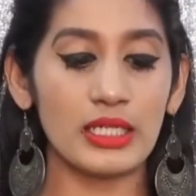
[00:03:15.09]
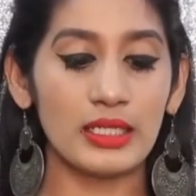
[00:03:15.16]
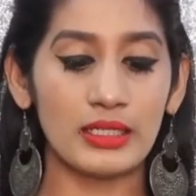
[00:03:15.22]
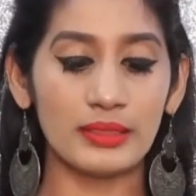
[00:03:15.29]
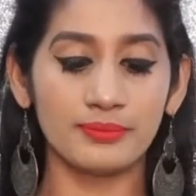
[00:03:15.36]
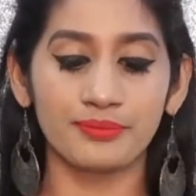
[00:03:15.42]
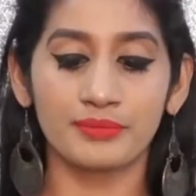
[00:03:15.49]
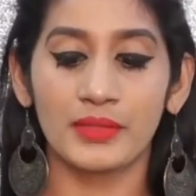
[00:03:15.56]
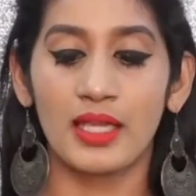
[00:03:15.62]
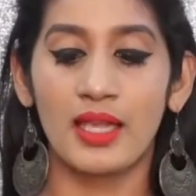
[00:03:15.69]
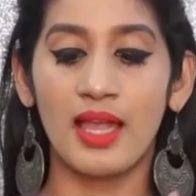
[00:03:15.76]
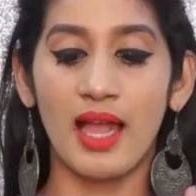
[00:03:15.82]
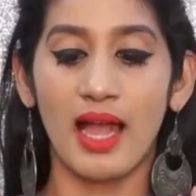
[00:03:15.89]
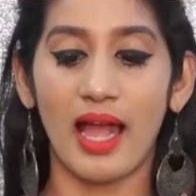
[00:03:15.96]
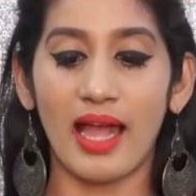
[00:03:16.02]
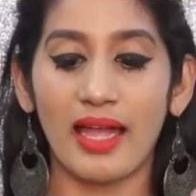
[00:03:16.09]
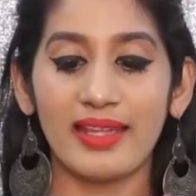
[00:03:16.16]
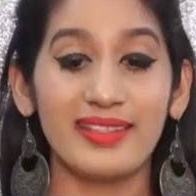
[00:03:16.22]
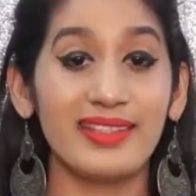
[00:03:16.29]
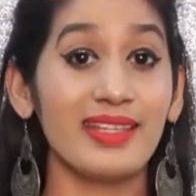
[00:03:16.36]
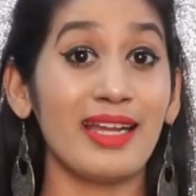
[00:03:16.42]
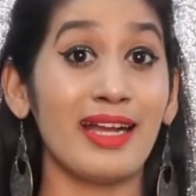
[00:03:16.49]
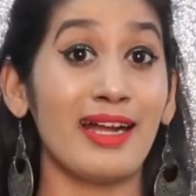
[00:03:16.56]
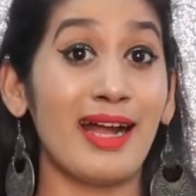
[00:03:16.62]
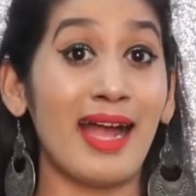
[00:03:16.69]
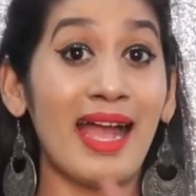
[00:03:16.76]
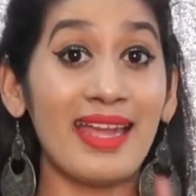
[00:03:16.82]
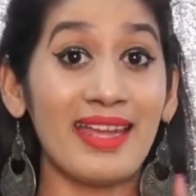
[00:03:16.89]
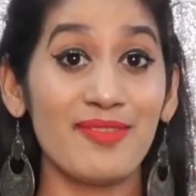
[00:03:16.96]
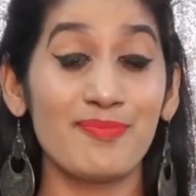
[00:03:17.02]
I
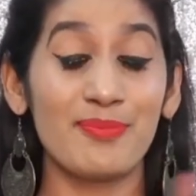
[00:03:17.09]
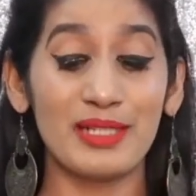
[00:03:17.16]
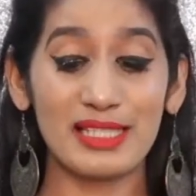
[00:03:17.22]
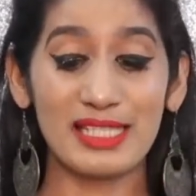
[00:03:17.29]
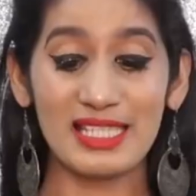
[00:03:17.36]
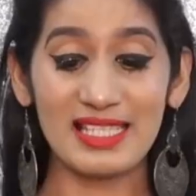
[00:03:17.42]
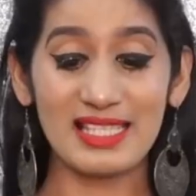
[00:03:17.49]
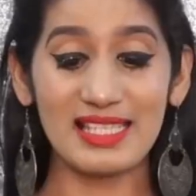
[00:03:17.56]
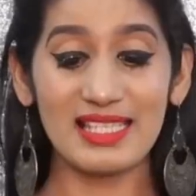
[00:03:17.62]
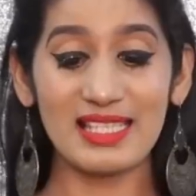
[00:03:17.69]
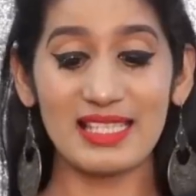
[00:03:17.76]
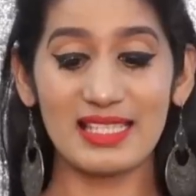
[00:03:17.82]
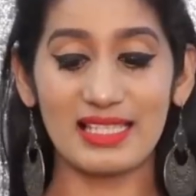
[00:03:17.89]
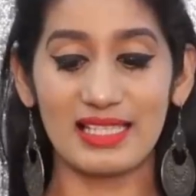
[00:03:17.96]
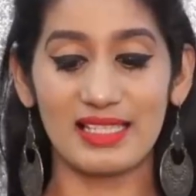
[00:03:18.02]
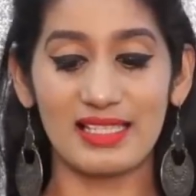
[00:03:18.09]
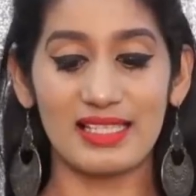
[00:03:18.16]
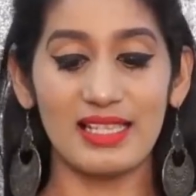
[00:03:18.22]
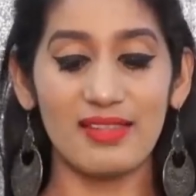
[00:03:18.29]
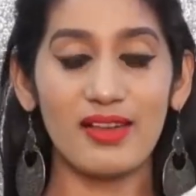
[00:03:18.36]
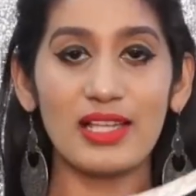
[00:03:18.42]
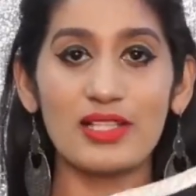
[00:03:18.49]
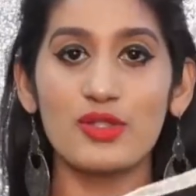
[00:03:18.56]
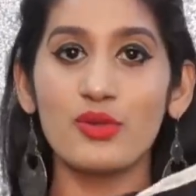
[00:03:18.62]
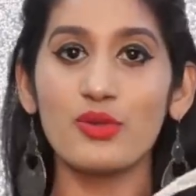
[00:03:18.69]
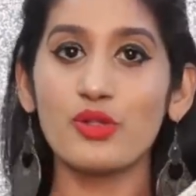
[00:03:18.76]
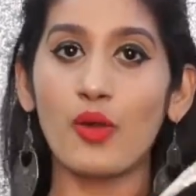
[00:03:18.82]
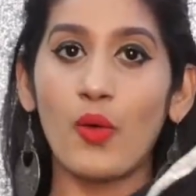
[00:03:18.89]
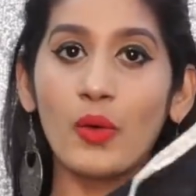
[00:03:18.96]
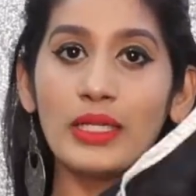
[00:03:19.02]
have purchased this Salwar
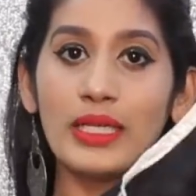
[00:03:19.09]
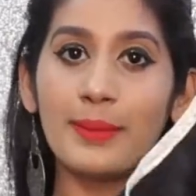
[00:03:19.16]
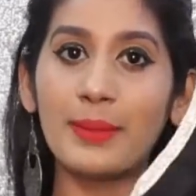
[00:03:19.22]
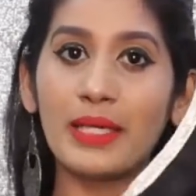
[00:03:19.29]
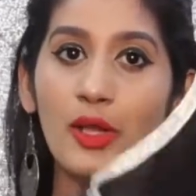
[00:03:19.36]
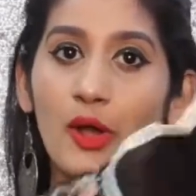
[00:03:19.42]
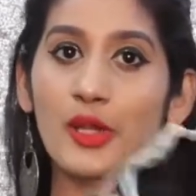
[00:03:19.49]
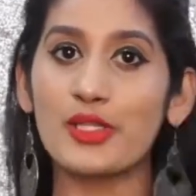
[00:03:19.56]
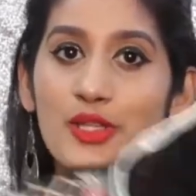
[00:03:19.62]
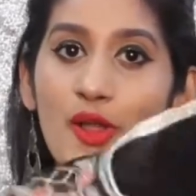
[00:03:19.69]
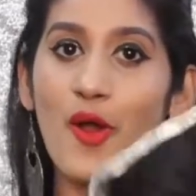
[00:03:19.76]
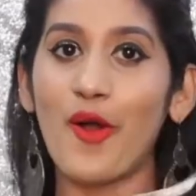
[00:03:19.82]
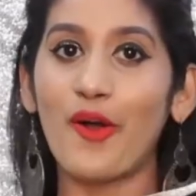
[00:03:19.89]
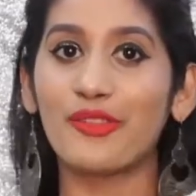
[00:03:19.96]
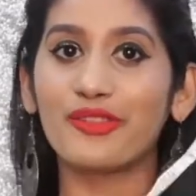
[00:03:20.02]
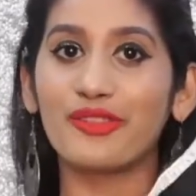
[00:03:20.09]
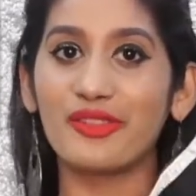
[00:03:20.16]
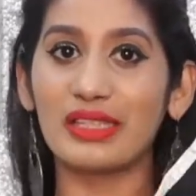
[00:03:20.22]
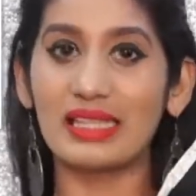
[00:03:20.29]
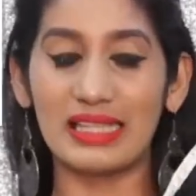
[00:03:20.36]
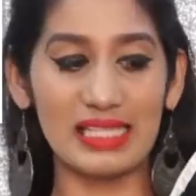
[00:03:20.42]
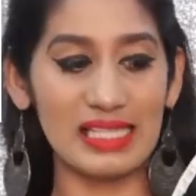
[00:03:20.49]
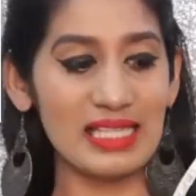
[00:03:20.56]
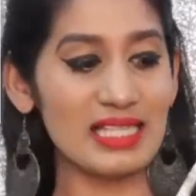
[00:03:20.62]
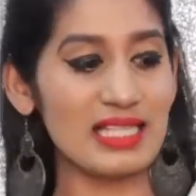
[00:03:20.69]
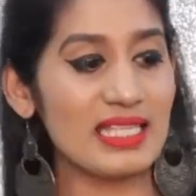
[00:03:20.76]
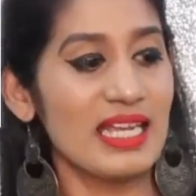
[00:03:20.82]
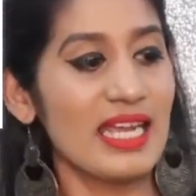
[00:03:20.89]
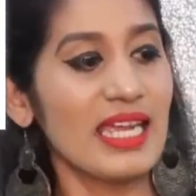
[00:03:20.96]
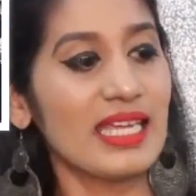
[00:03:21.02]
suit only because of
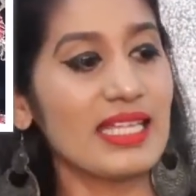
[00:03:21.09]
this.